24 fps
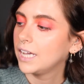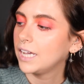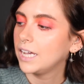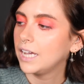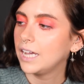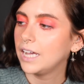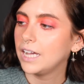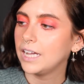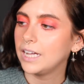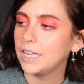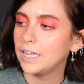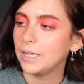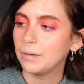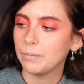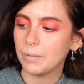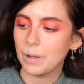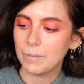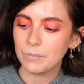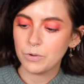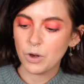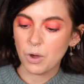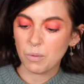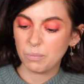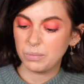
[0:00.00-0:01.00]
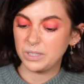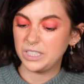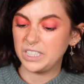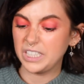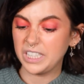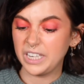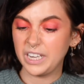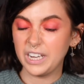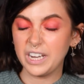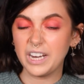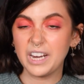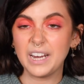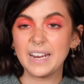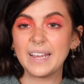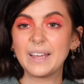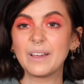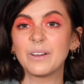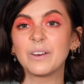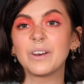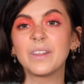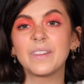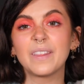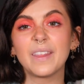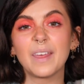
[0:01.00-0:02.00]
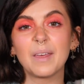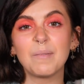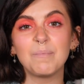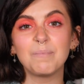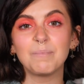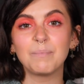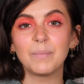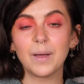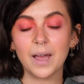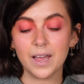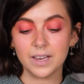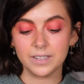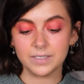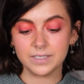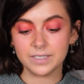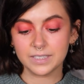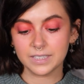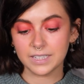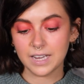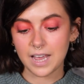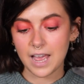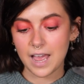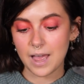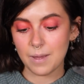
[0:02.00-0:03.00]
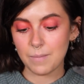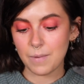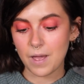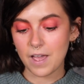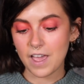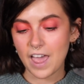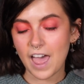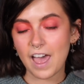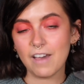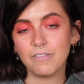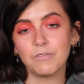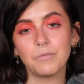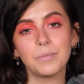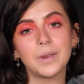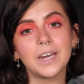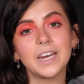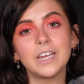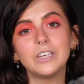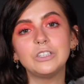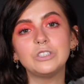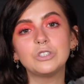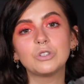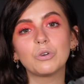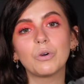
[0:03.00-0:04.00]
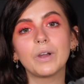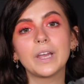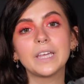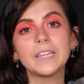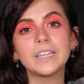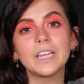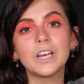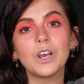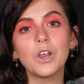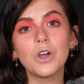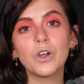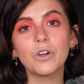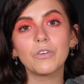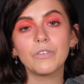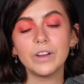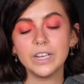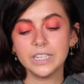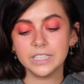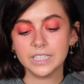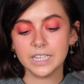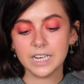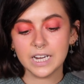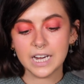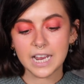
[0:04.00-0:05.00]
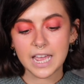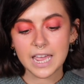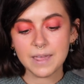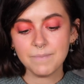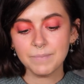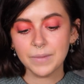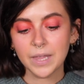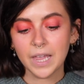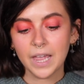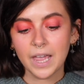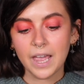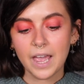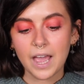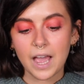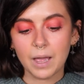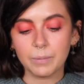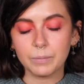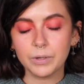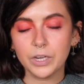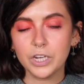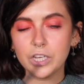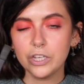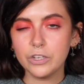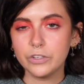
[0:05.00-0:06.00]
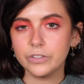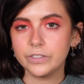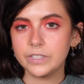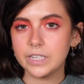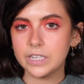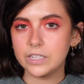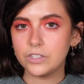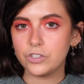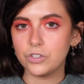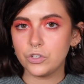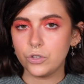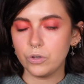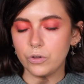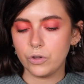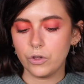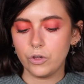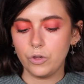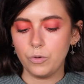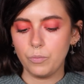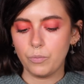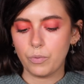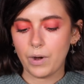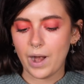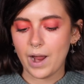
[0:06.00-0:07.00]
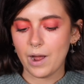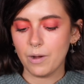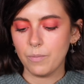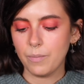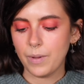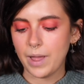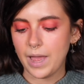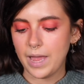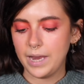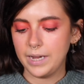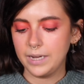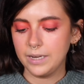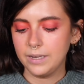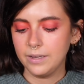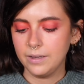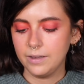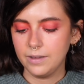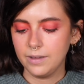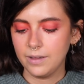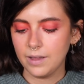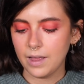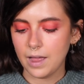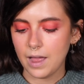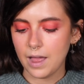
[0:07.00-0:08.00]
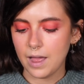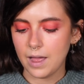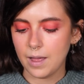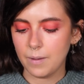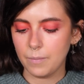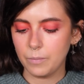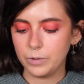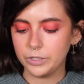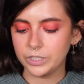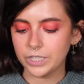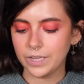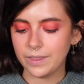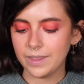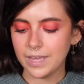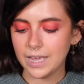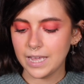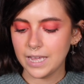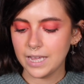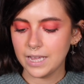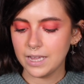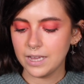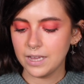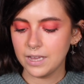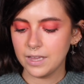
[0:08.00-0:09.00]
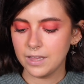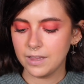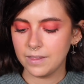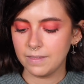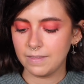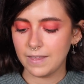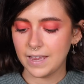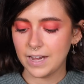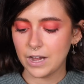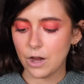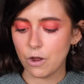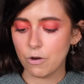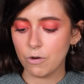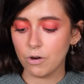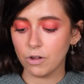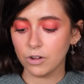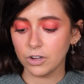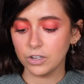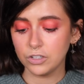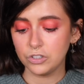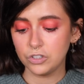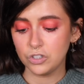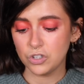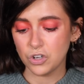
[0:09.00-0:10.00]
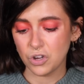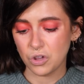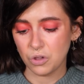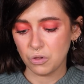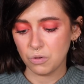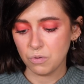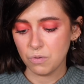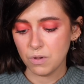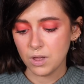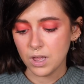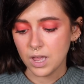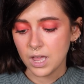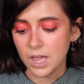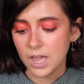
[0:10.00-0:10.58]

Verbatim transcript: Um, I'm not particularly good at them, but um, I have been enjoying the look recently. I'm going to use this Suqqu brow pen, um, which I think they no longer do.